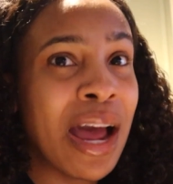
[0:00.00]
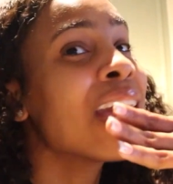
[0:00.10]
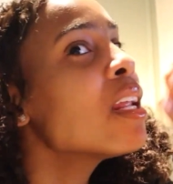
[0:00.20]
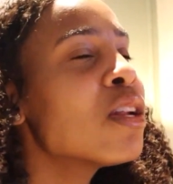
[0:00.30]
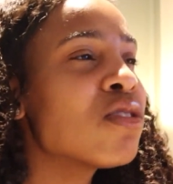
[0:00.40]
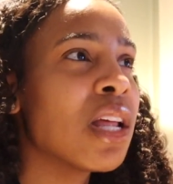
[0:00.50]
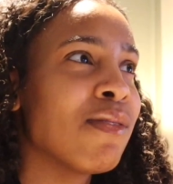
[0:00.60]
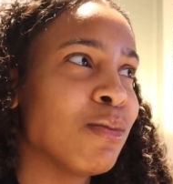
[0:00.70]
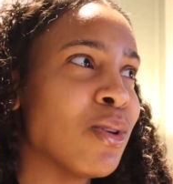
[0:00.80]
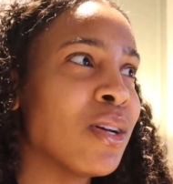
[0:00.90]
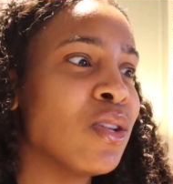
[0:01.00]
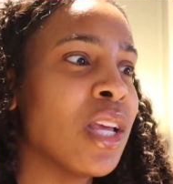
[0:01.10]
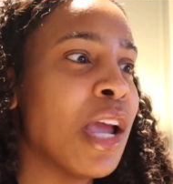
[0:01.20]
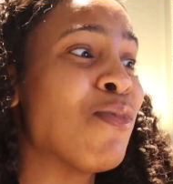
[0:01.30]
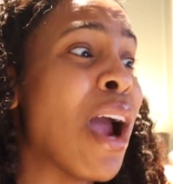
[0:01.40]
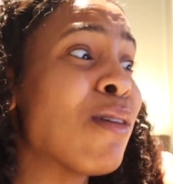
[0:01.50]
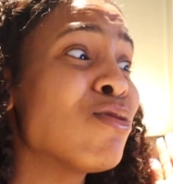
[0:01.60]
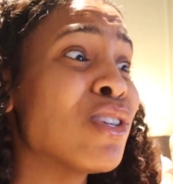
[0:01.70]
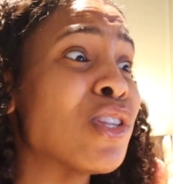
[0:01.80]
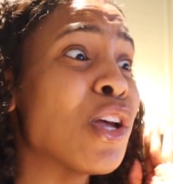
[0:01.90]
I couldn't understand if I was talking to the camera. I
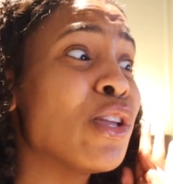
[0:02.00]
was just